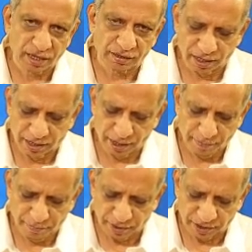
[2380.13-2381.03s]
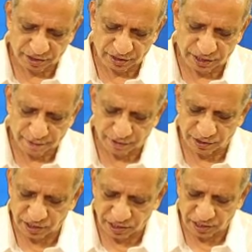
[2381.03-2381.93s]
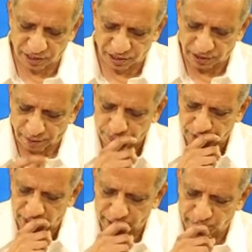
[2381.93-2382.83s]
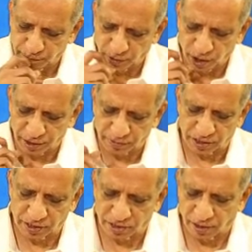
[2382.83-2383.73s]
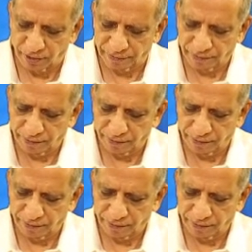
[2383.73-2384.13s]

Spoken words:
The numbers facilitate the employment of